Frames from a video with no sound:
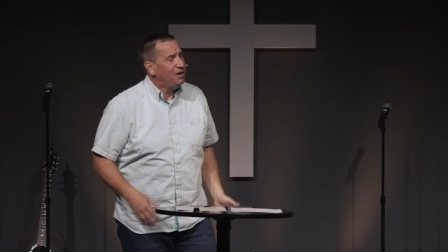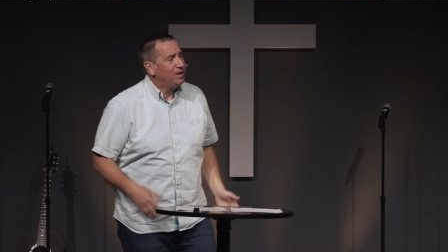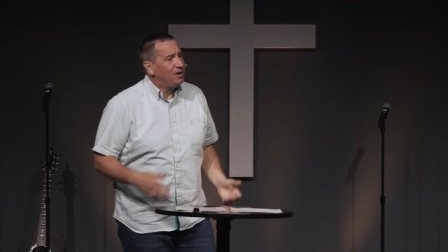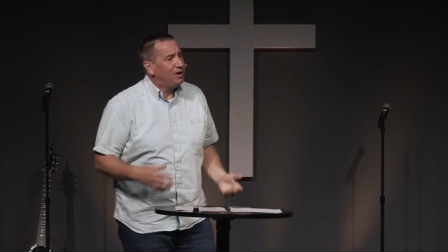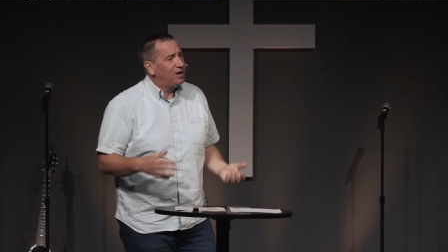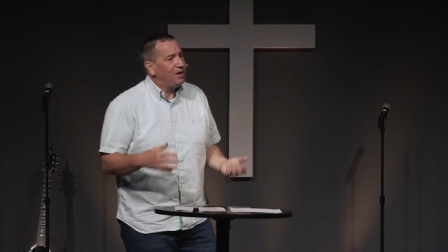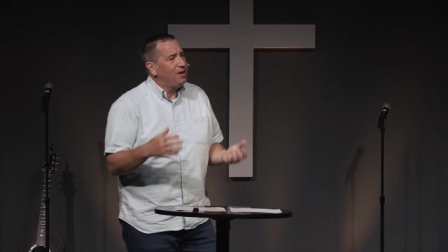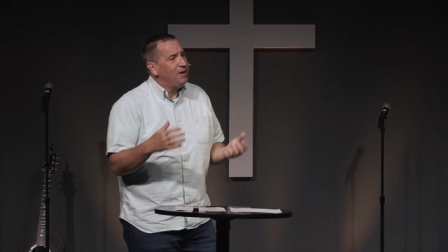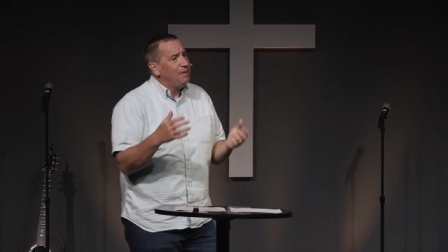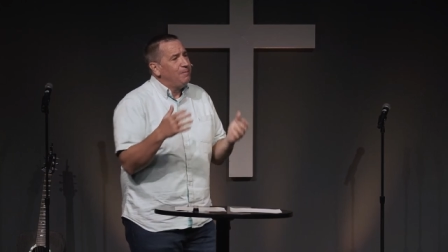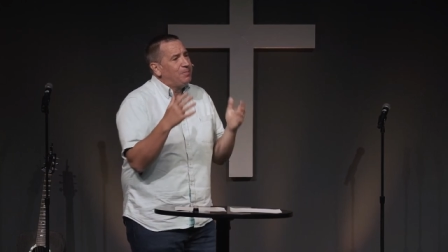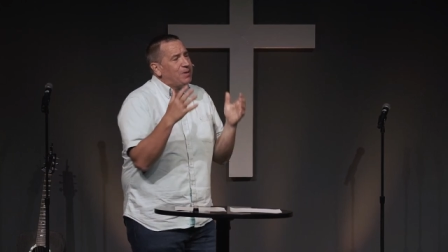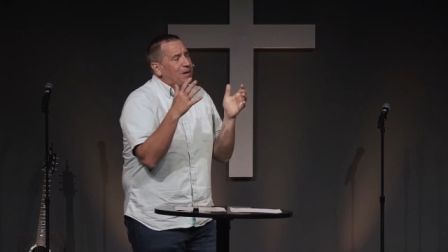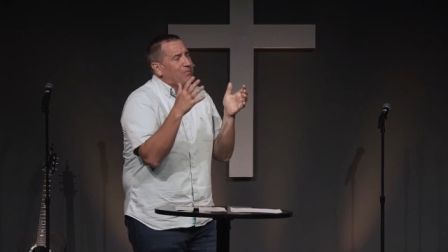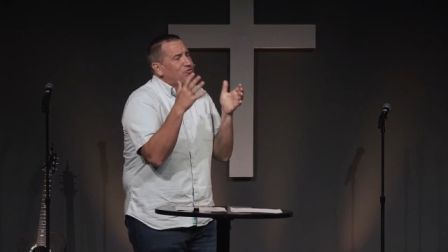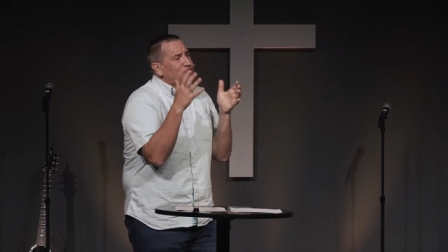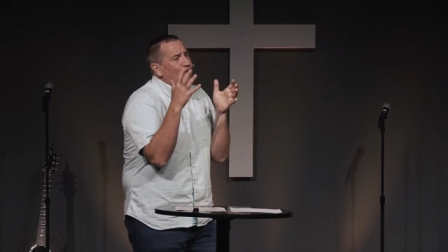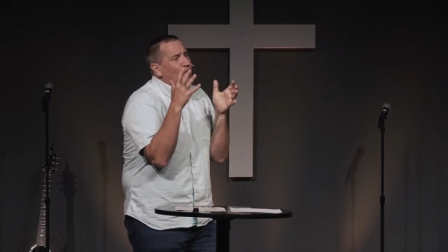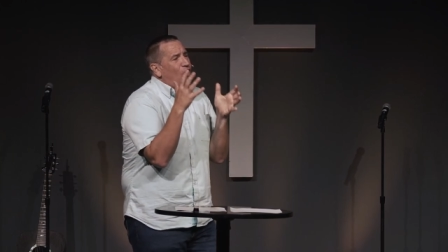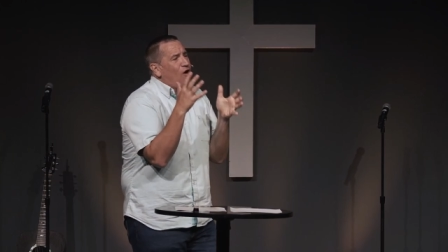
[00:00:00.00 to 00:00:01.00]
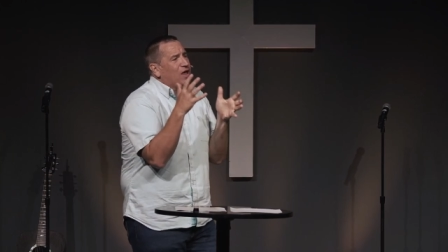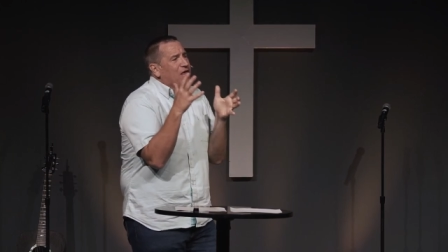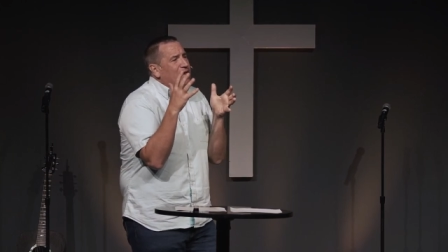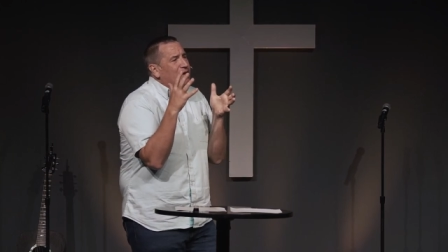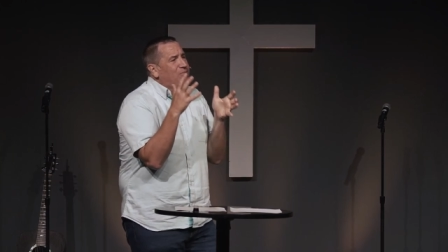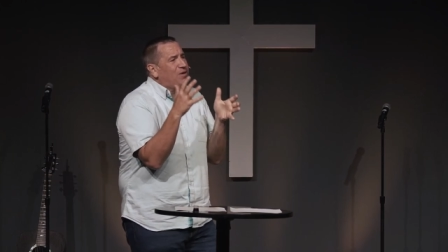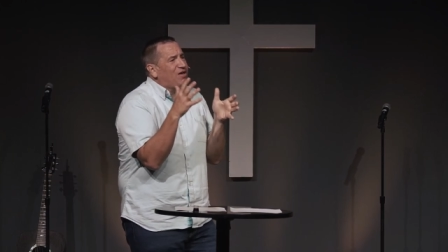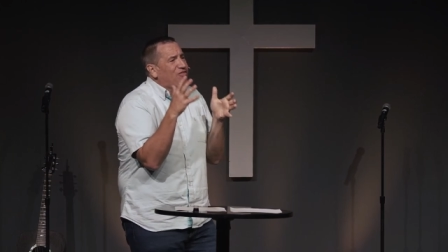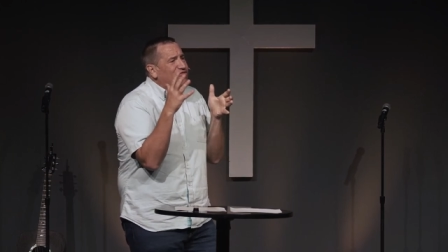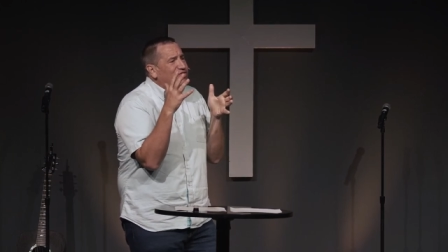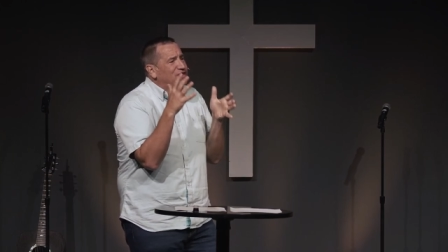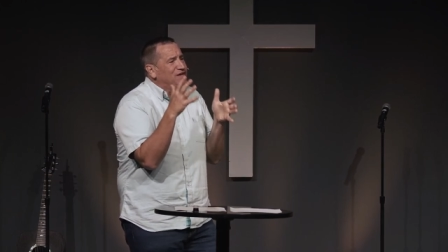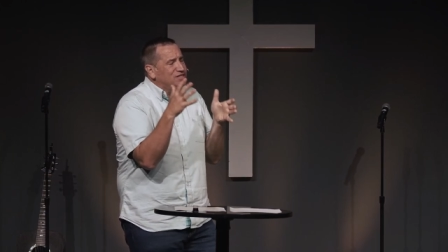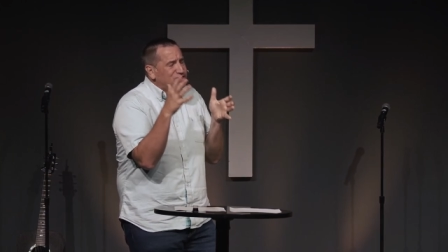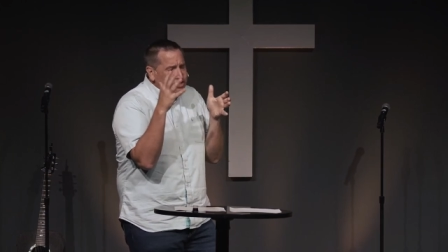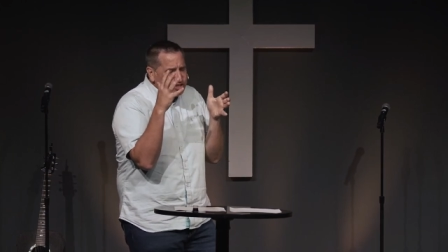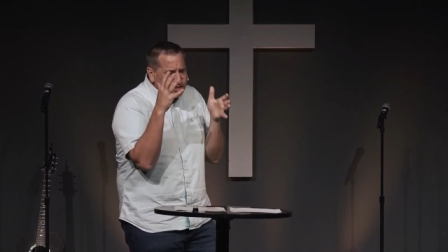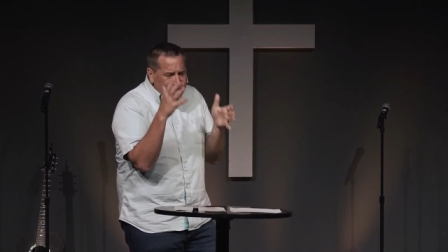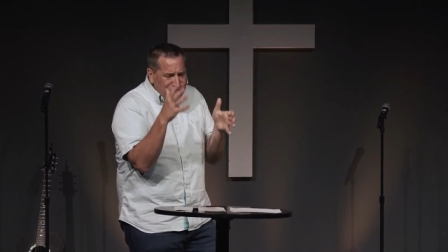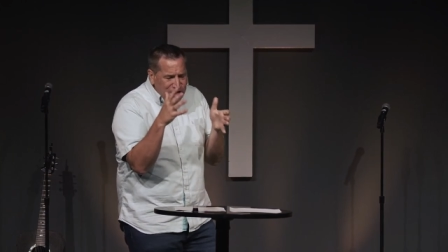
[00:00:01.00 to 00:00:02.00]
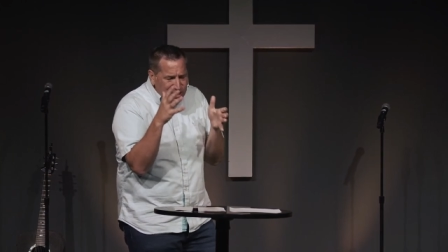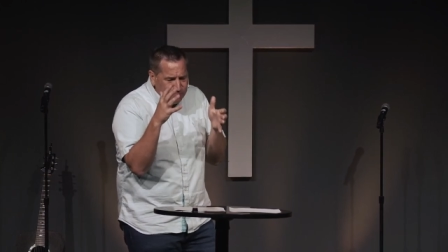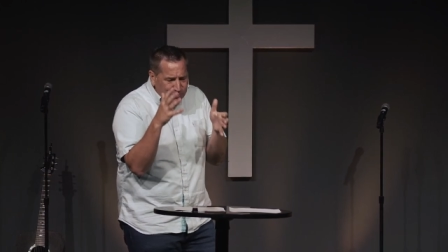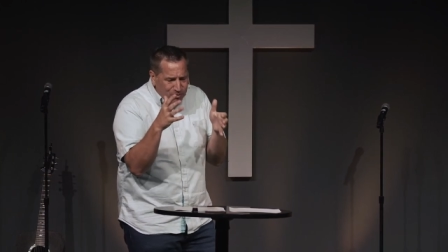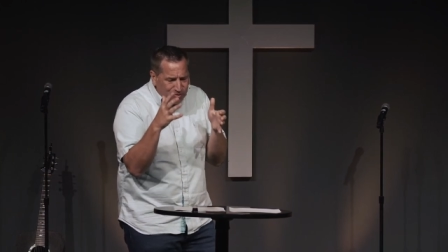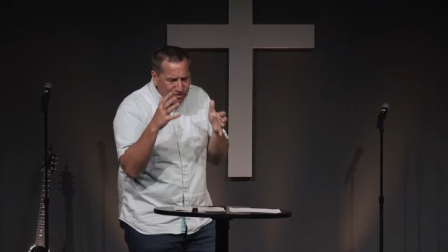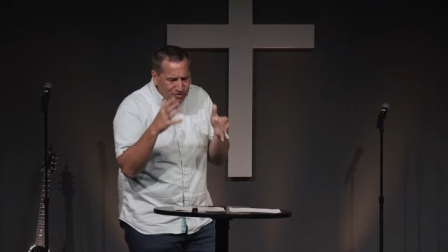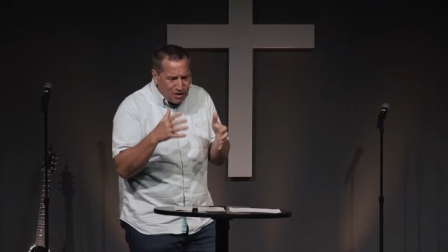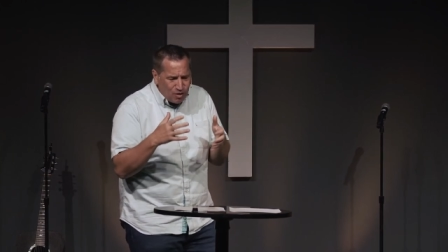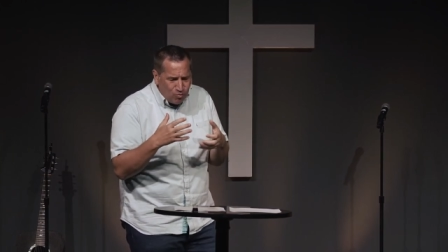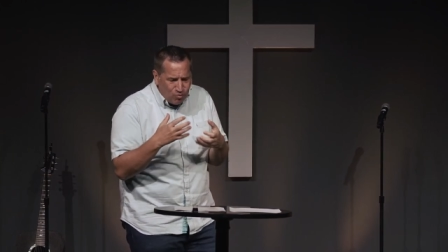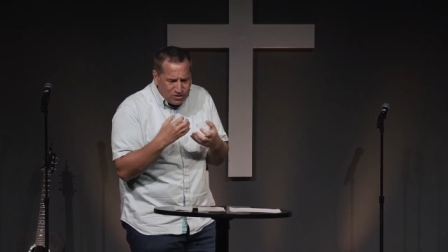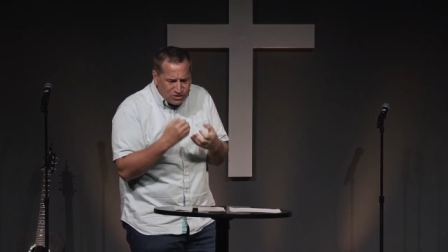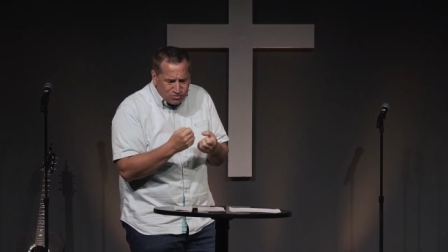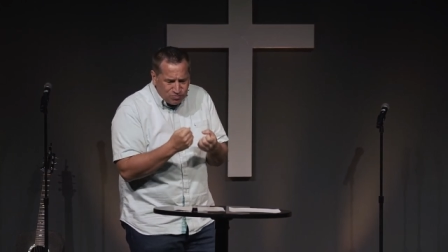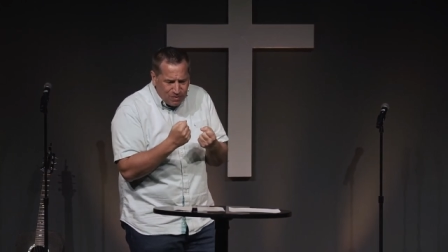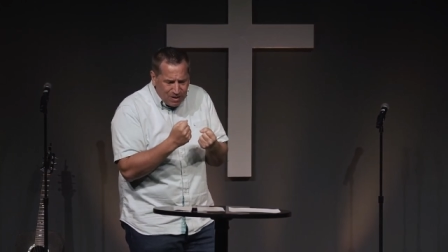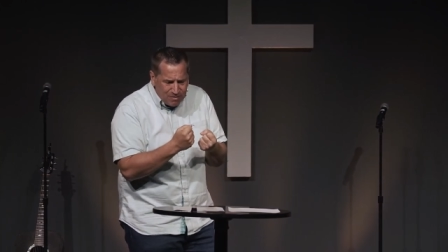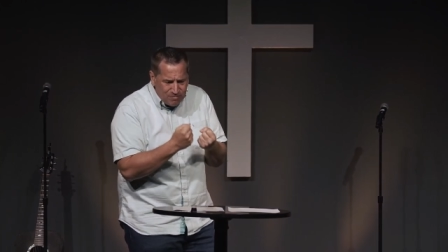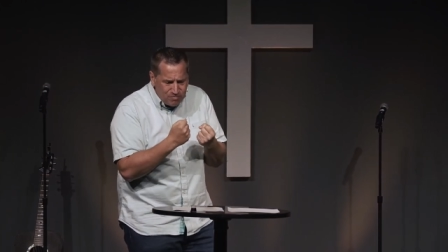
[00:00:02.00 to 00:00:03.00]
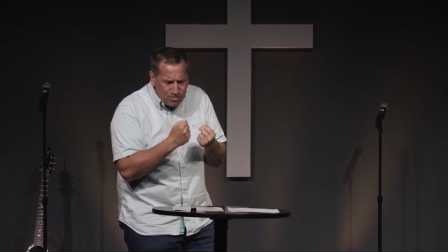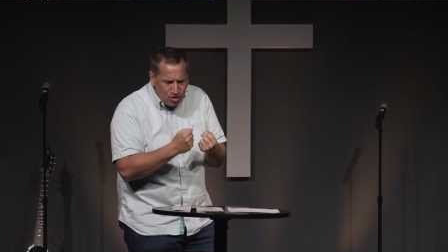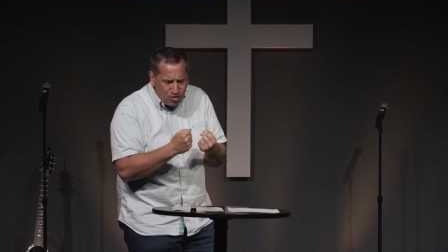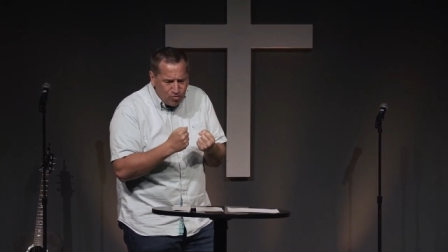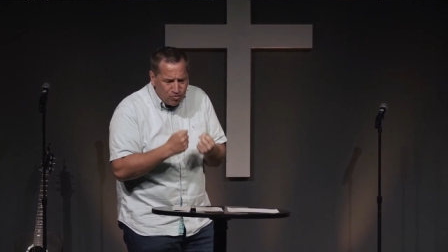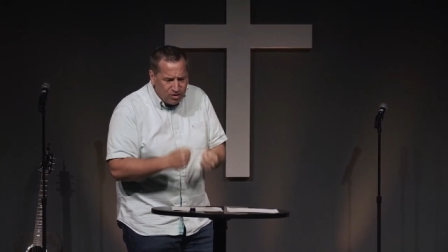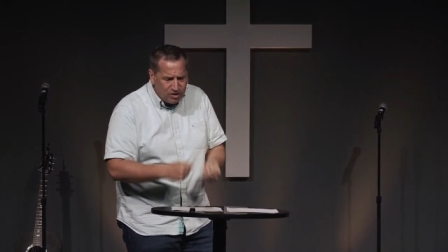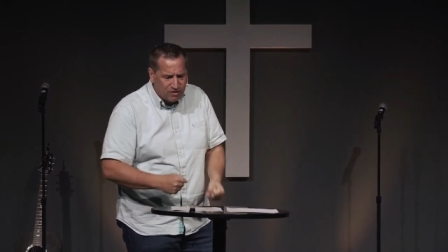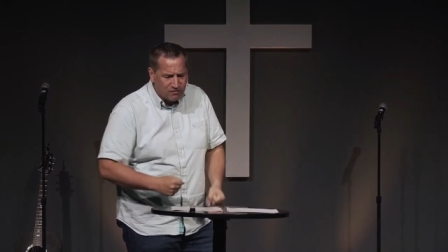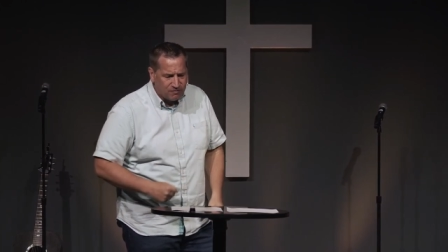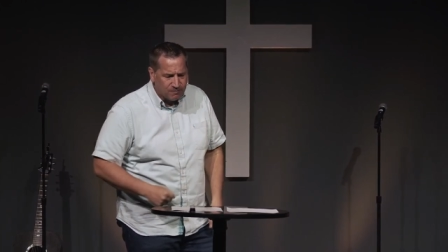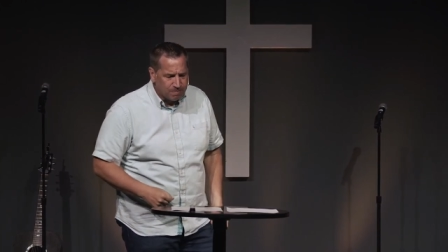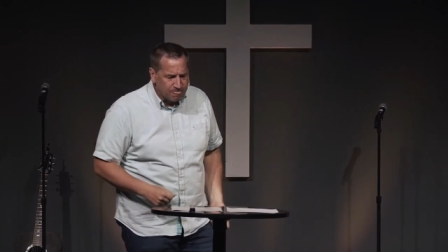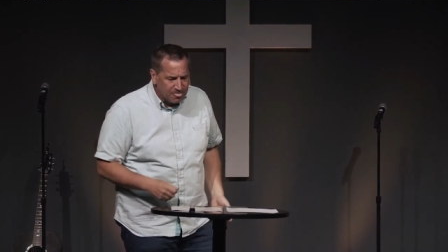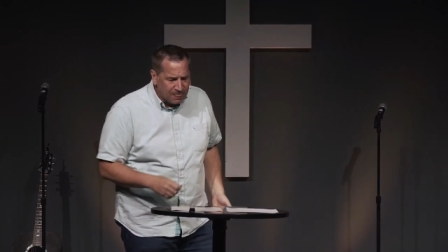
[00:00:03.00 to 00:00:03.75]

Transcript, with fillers: Uh, but I'm talking about things deeper than that. What's my motive?